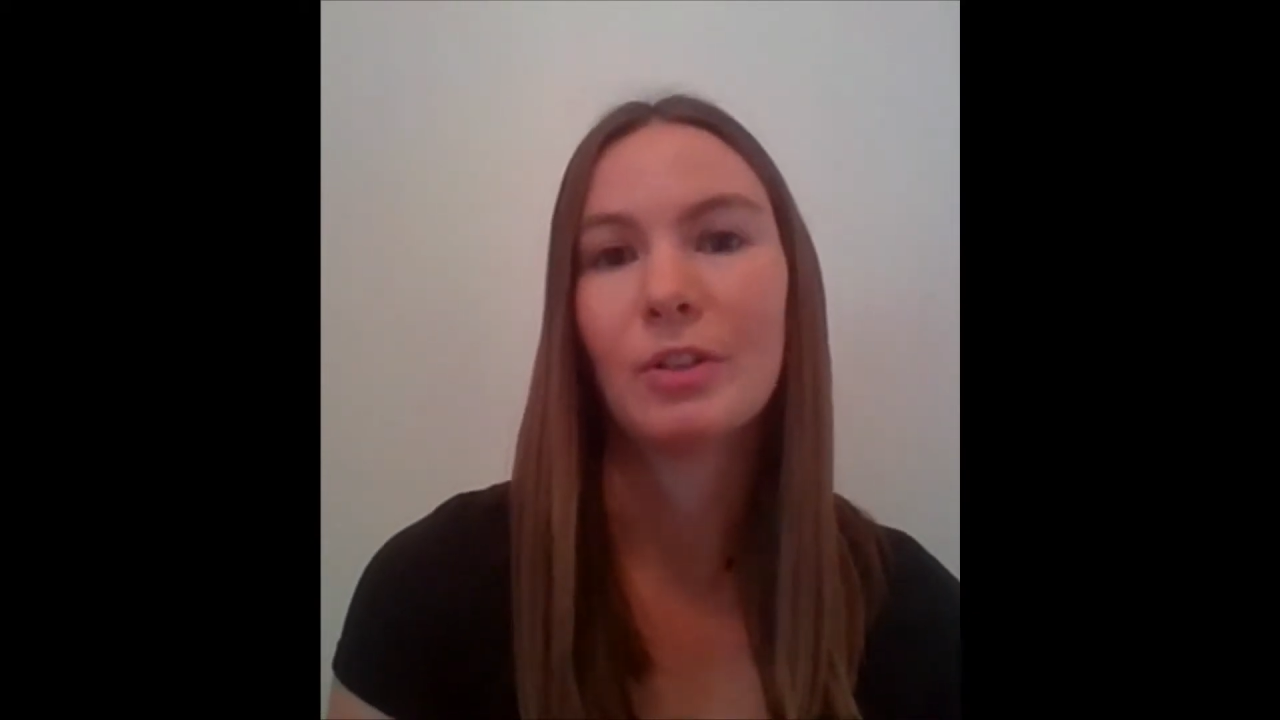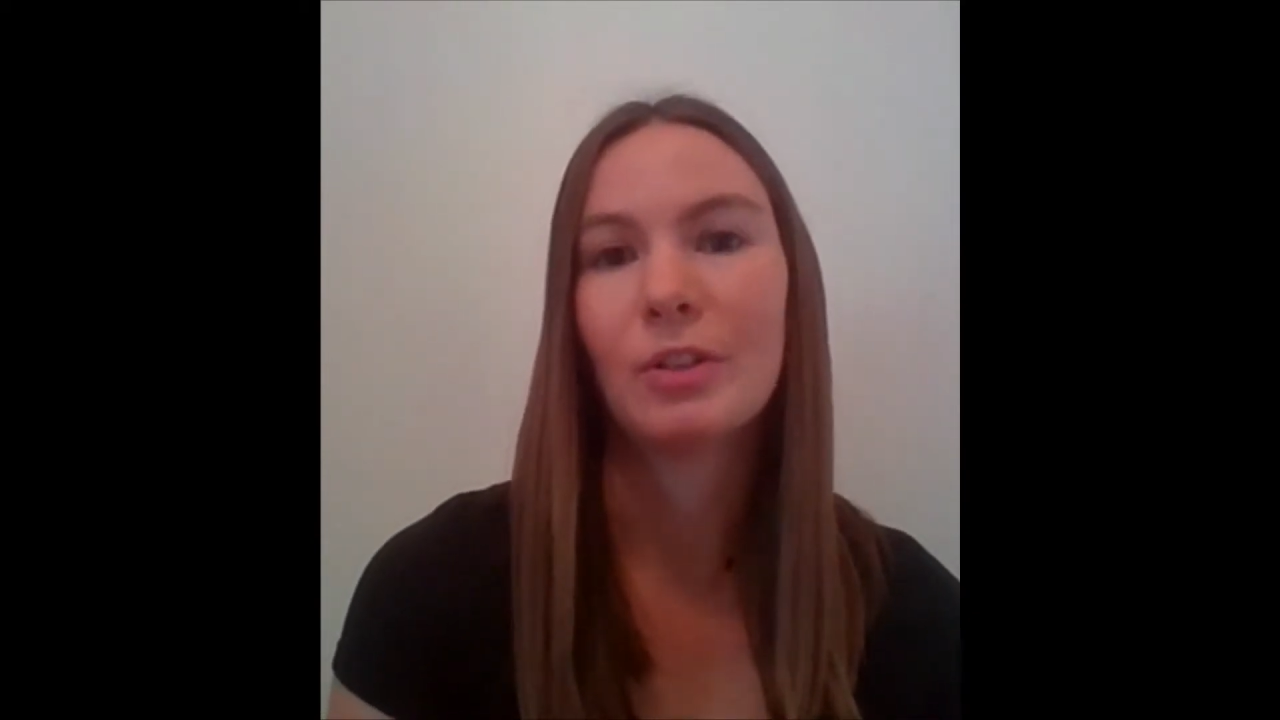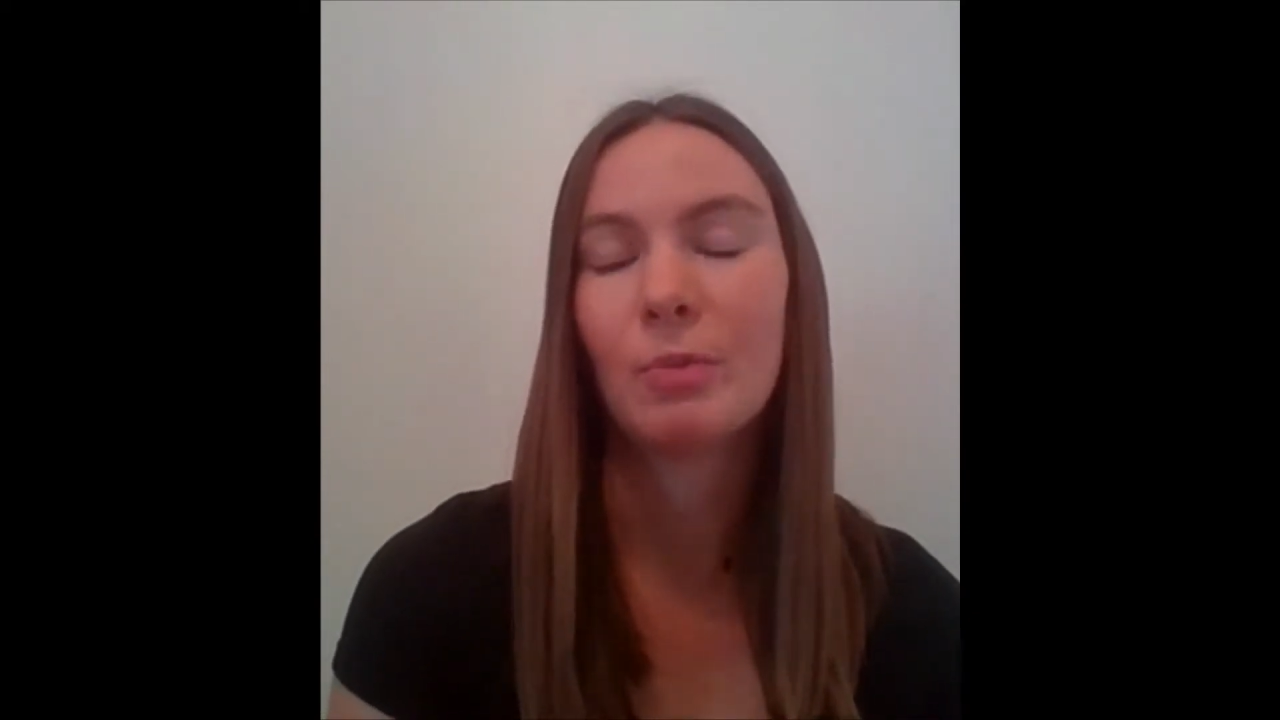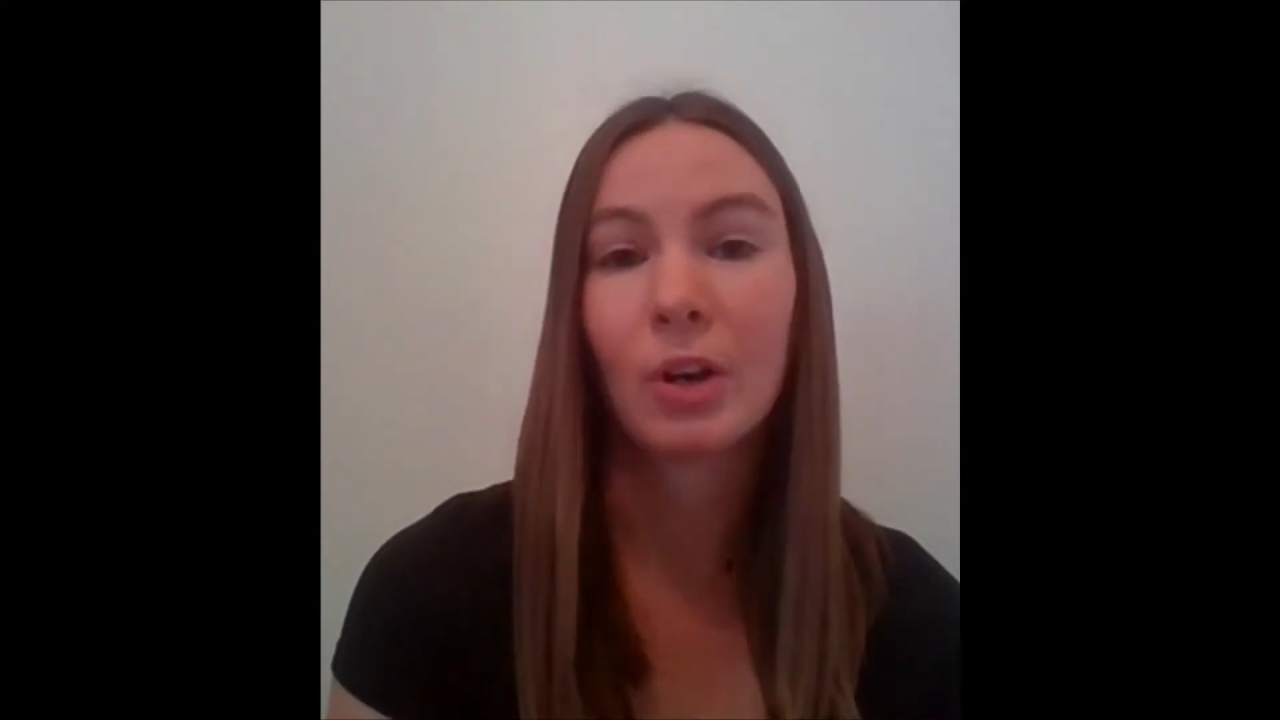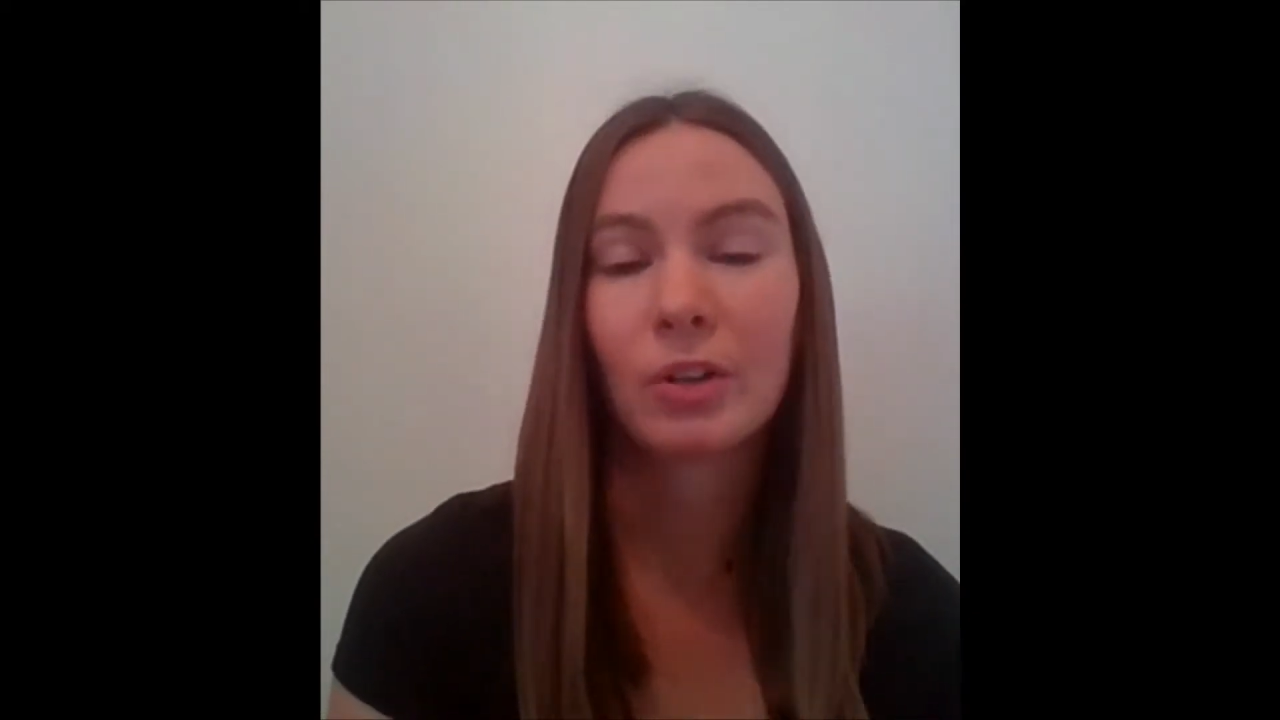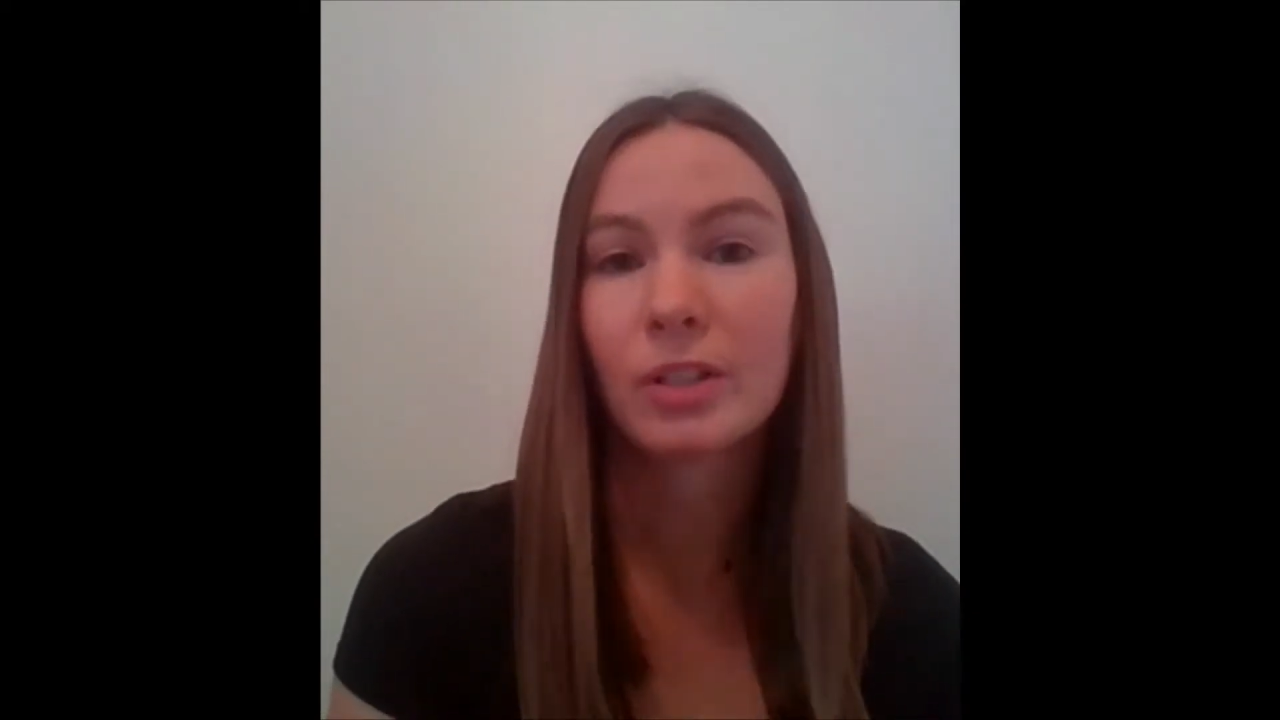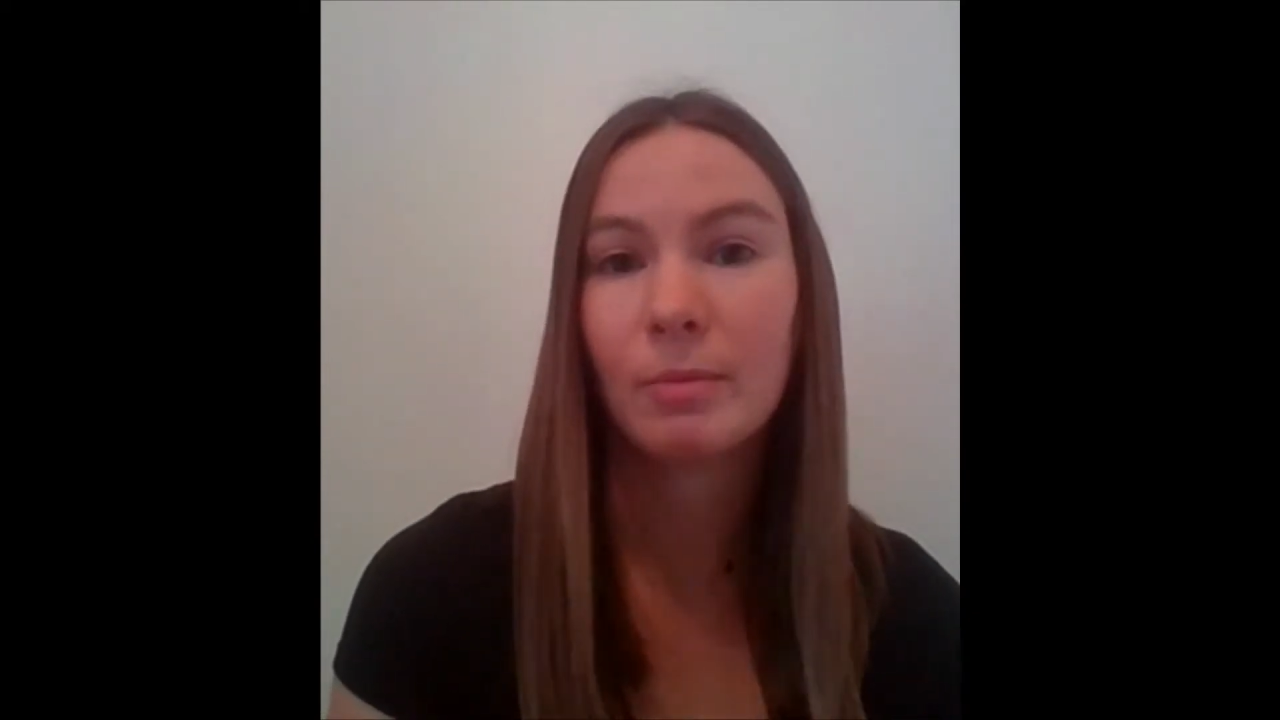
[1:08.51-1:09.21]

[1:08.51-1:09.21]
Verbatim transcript: you work on